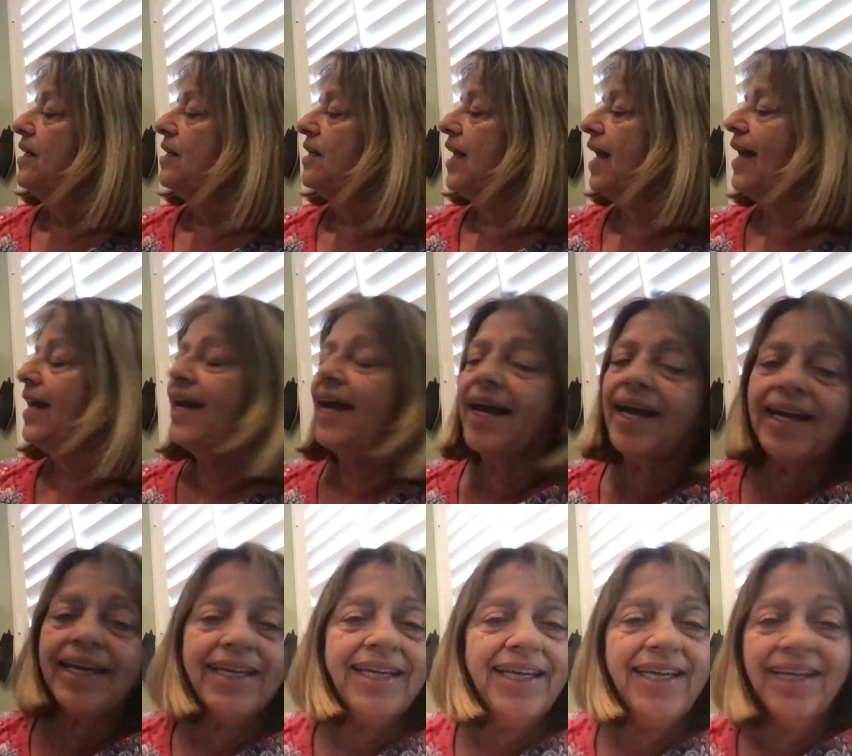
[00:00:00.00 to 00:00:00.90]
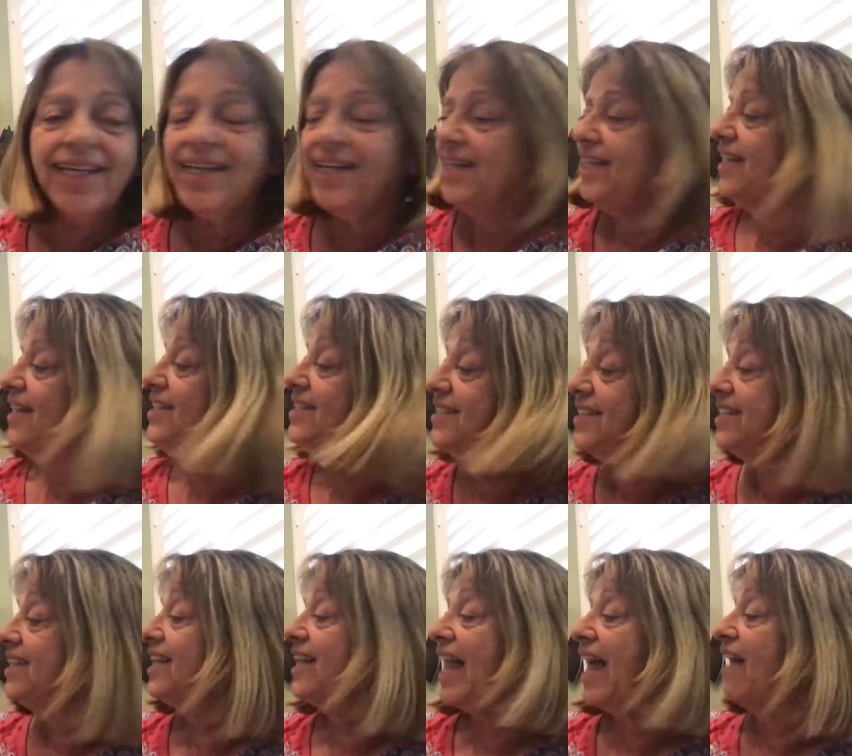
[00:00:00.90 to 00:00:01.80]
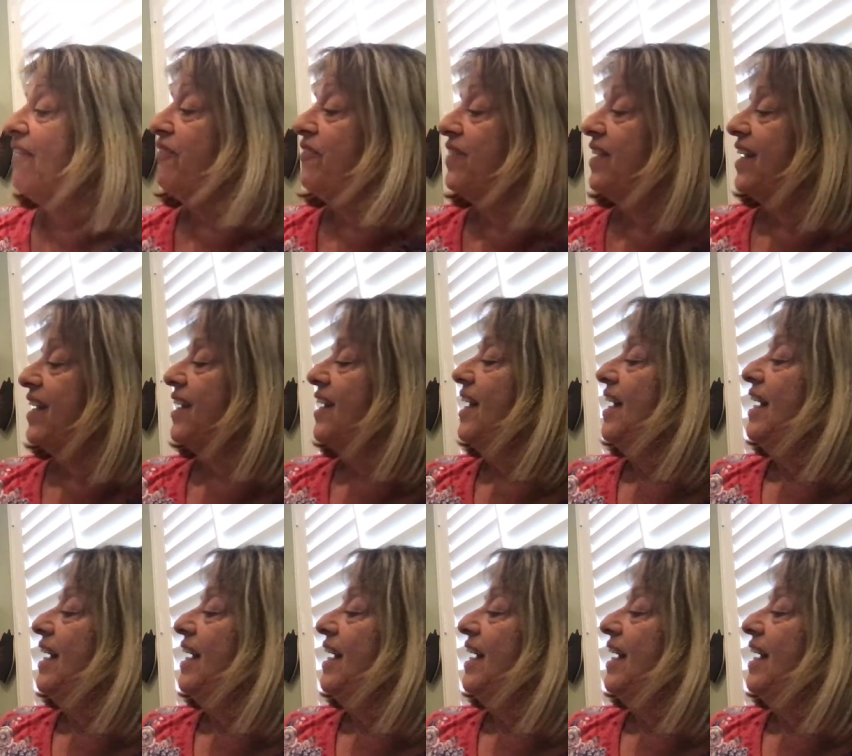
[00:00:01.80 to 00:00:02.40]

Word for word: The hyena isn't laughing,